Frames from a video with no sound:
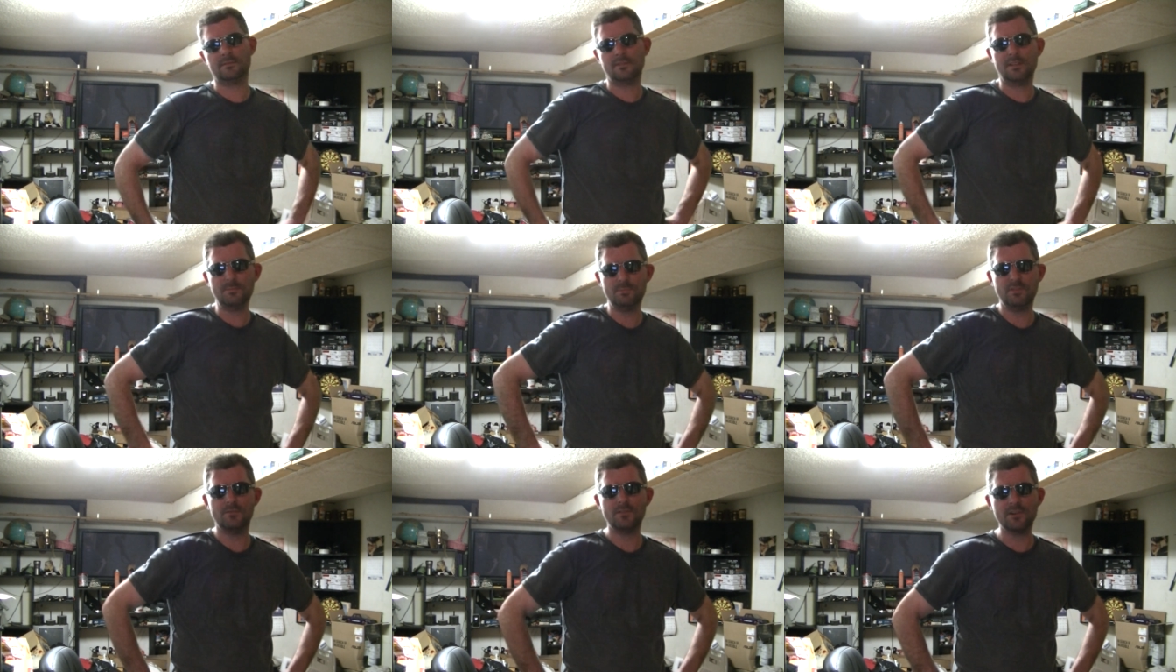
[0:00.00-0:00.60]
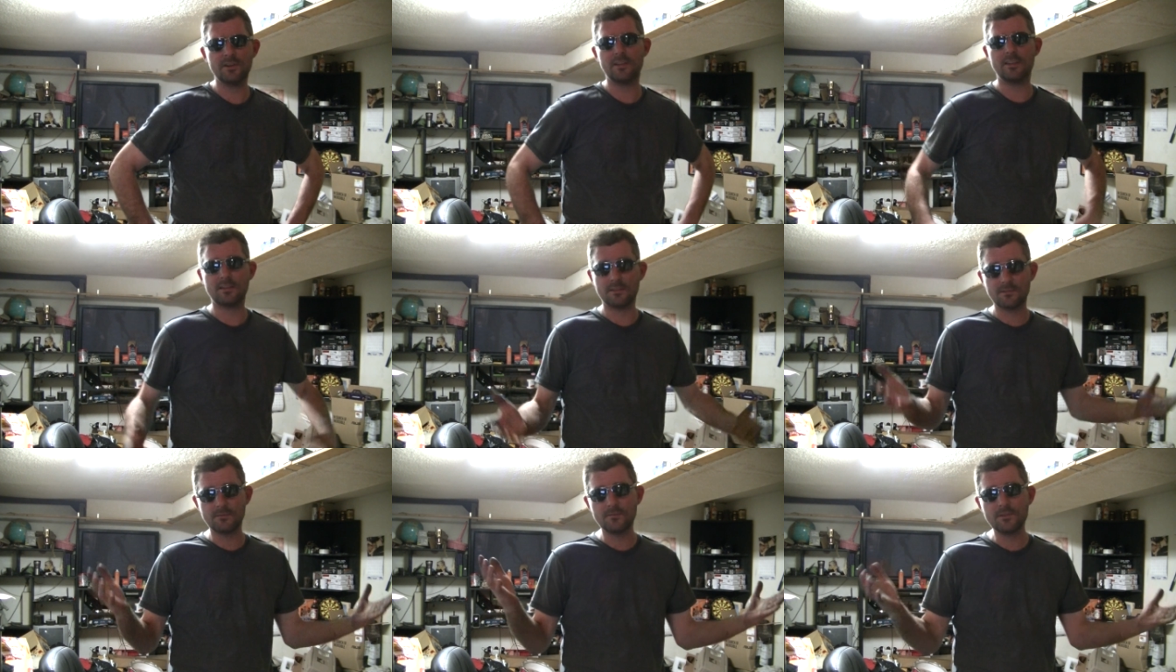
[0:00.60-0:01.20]
That'd be very,
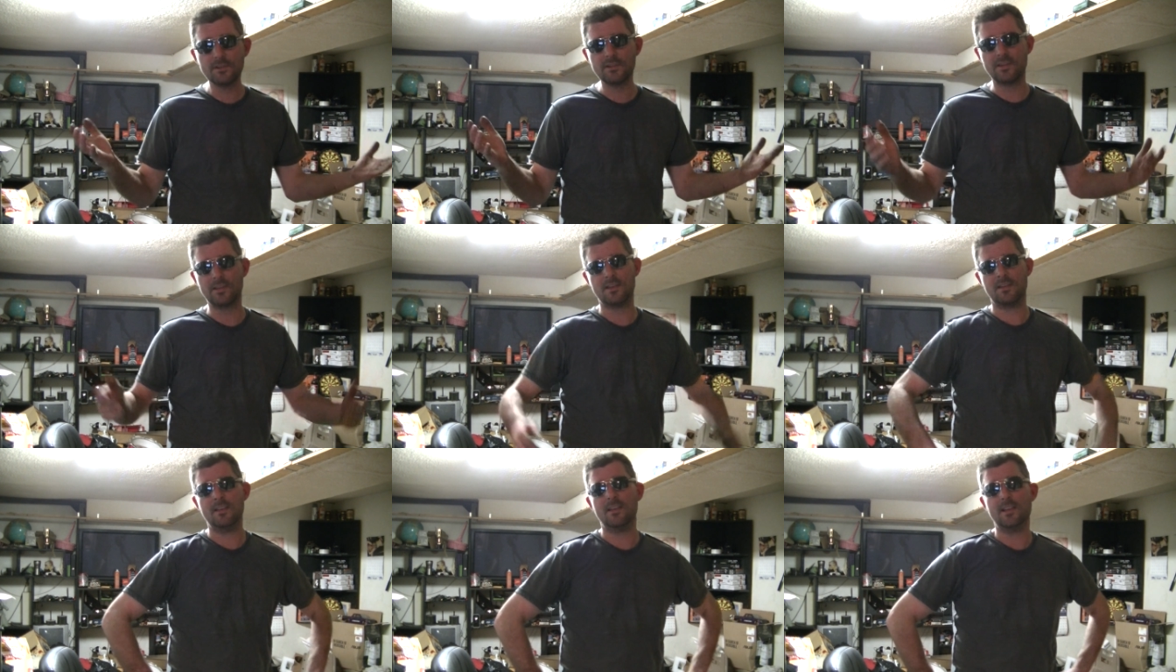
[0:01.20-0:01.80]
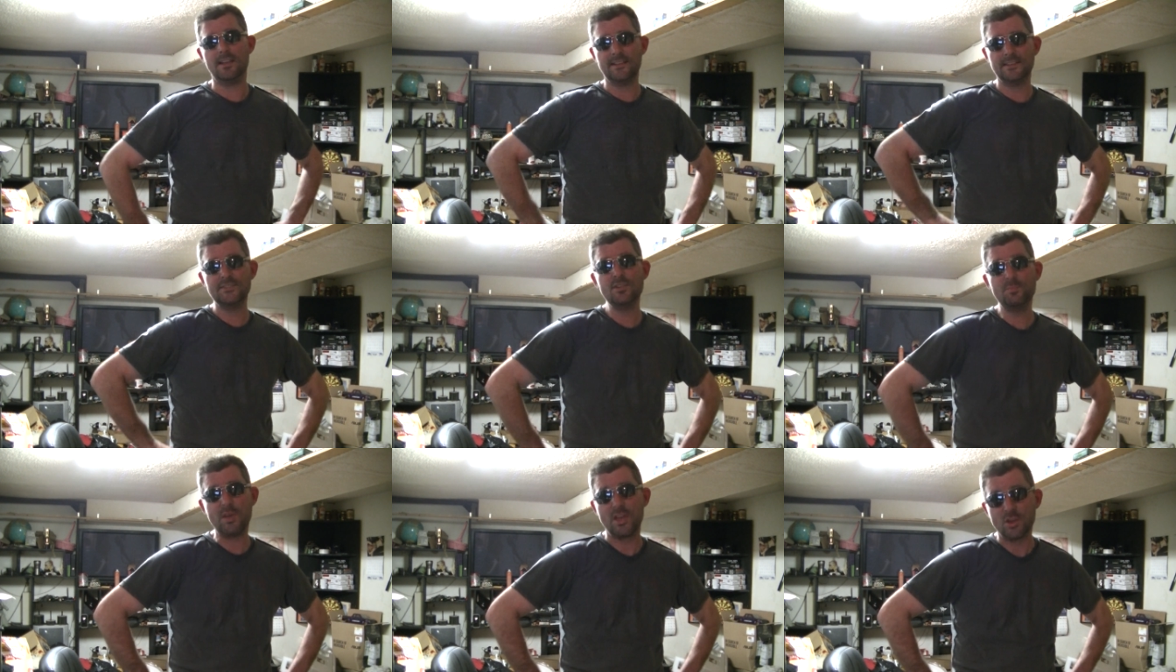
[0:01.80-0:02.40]
very
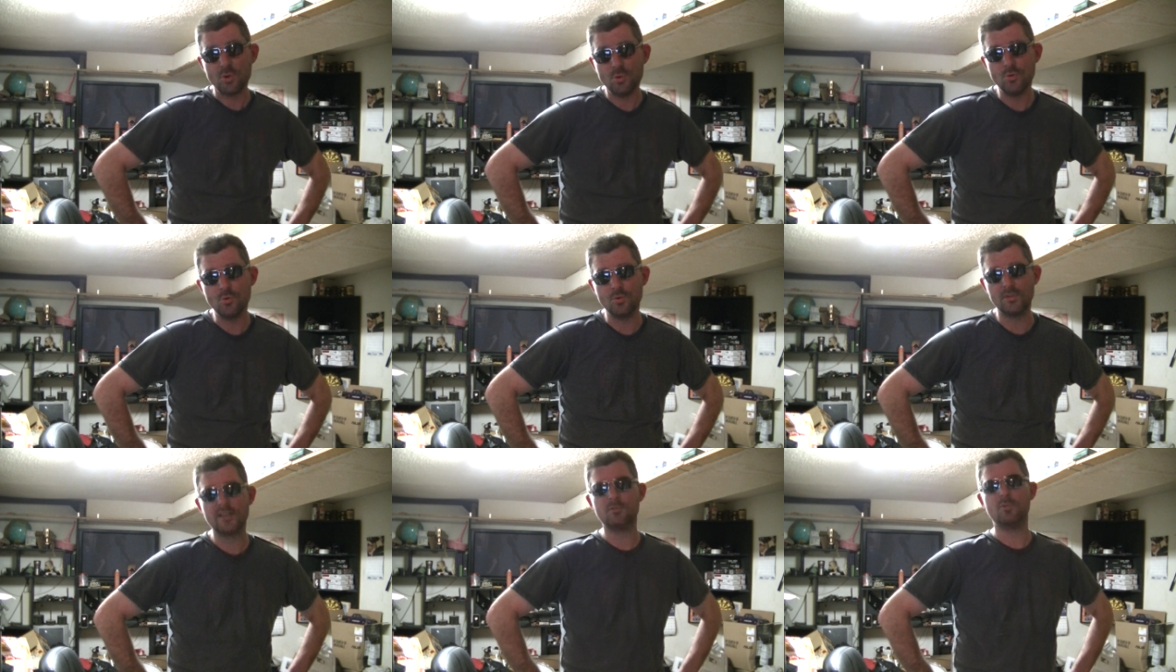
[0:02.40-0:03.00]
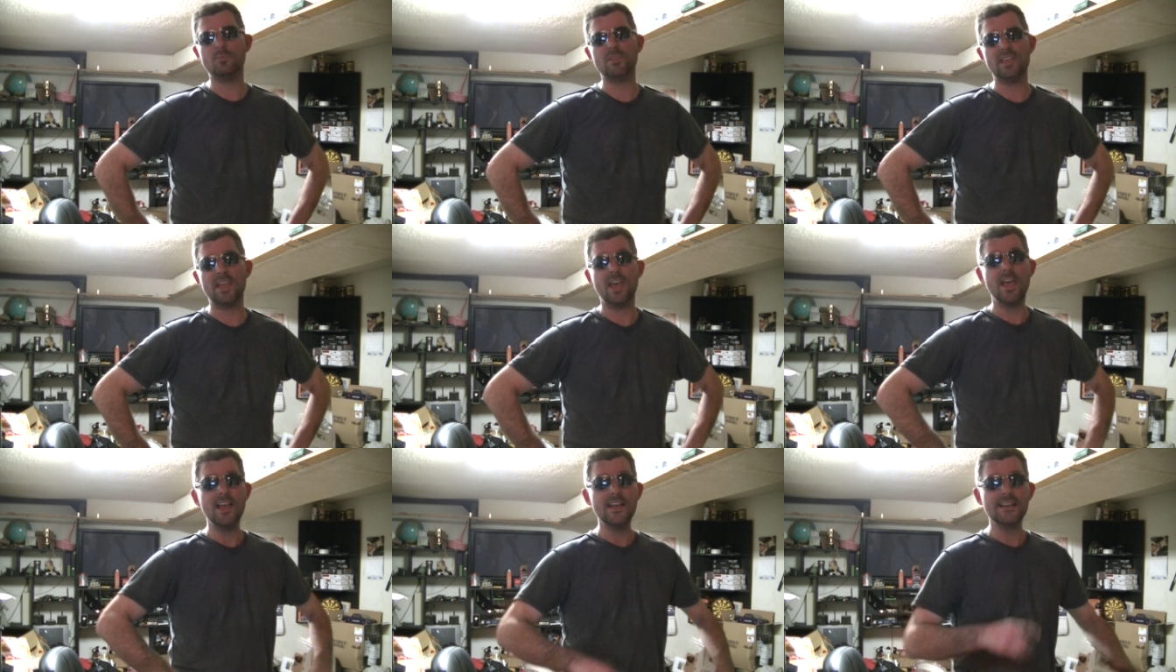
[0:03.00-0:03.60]
super cool. That would be
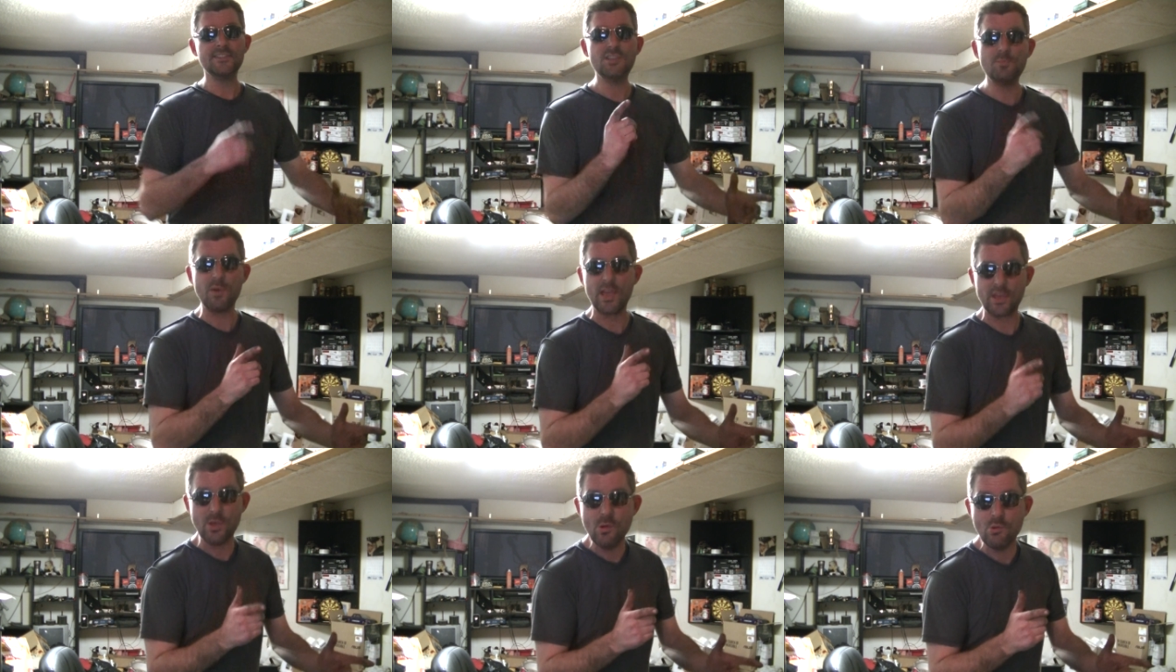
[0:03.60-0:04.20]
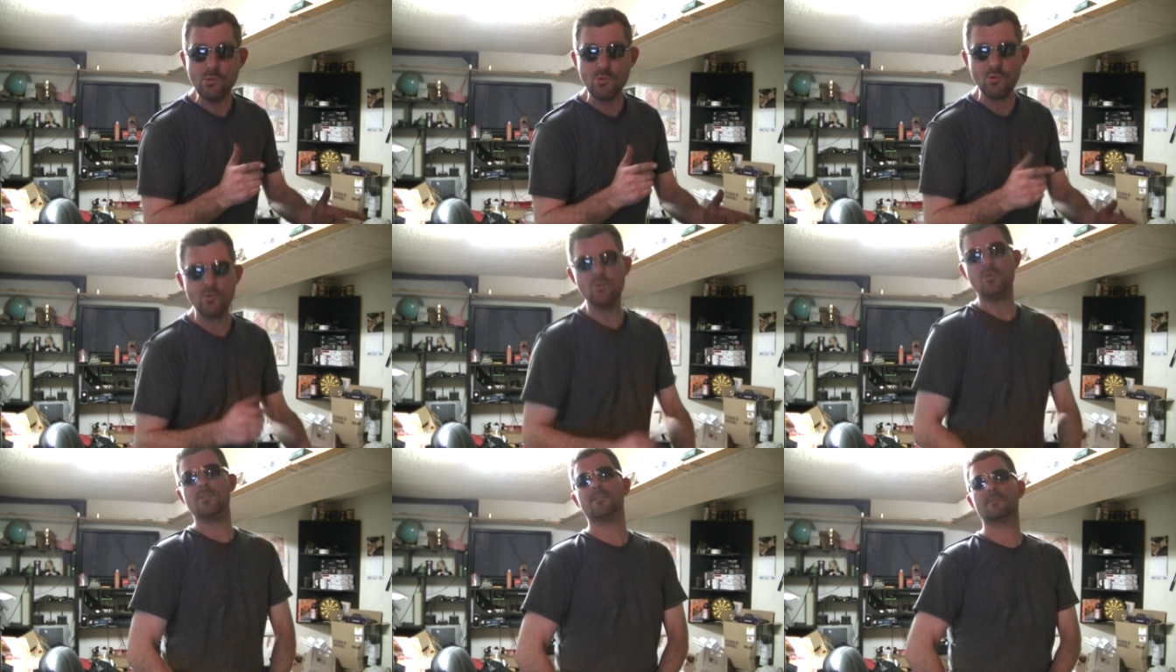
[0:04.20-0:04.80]
super cool.
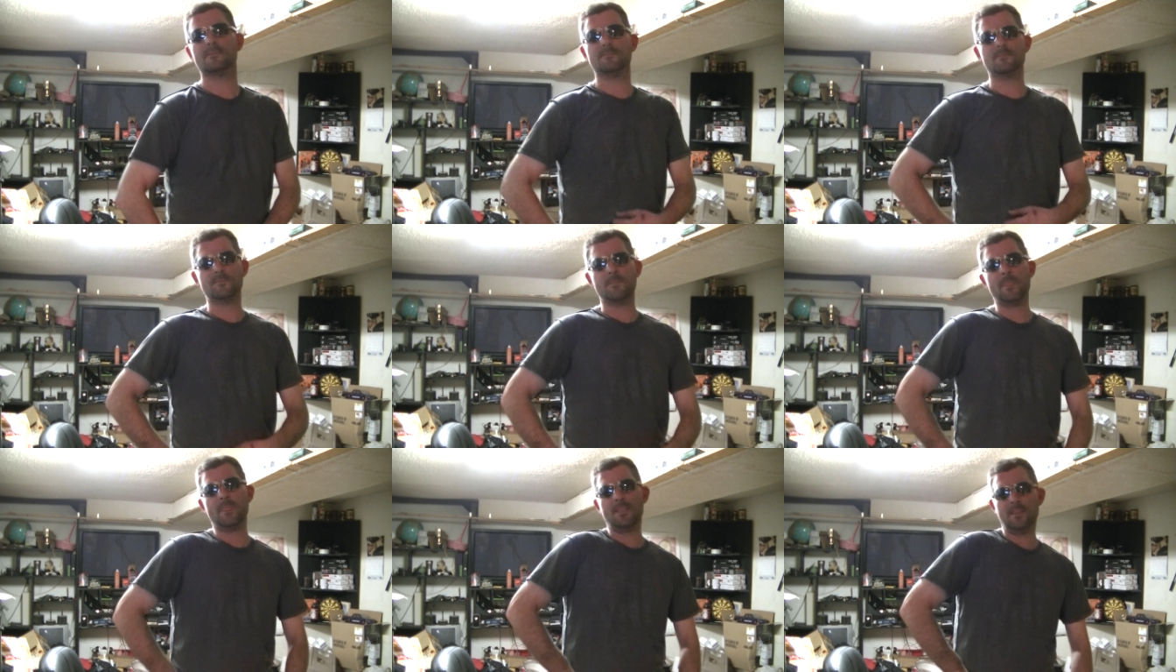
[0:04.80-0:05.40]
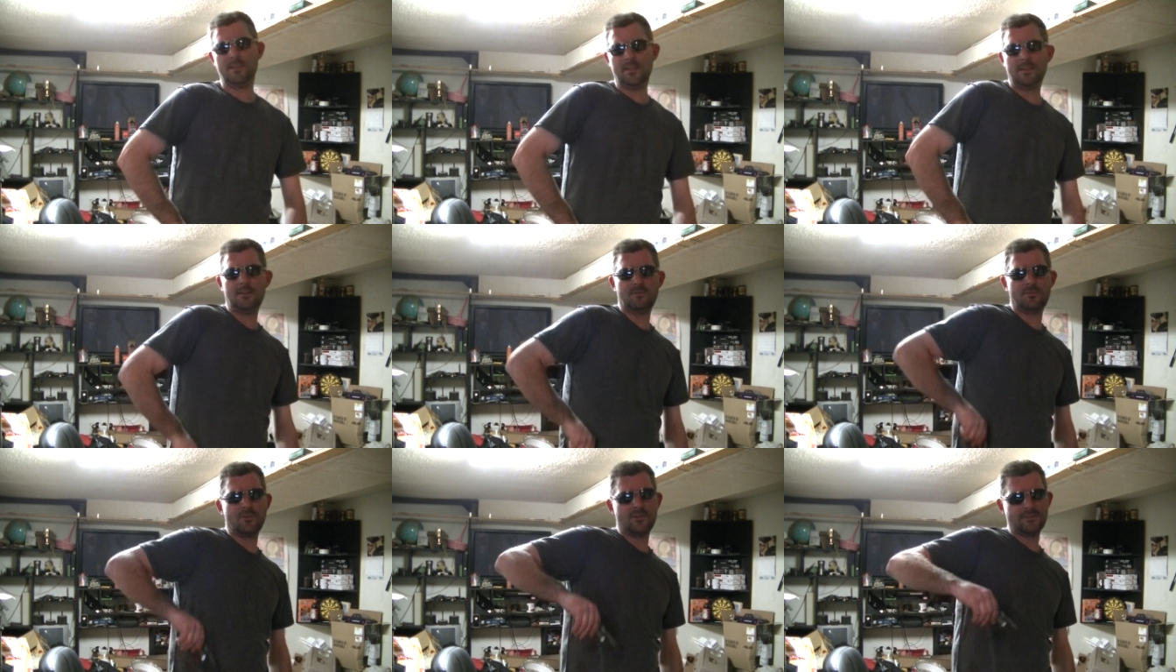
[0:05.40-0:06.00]
And of
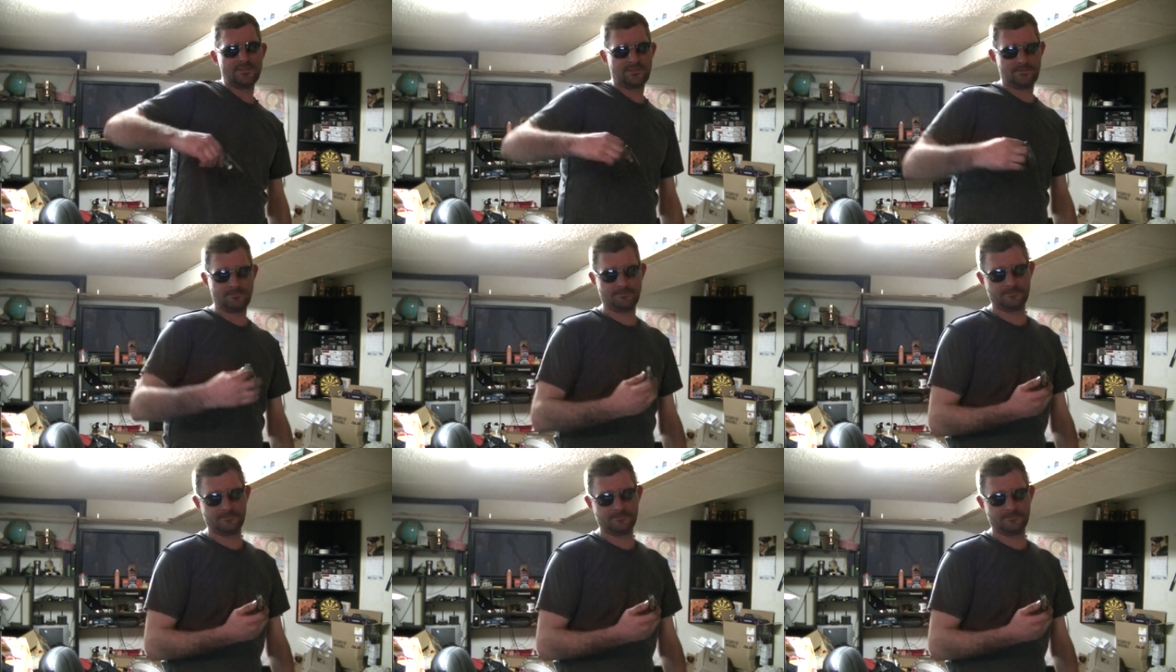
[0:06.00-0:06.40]
course,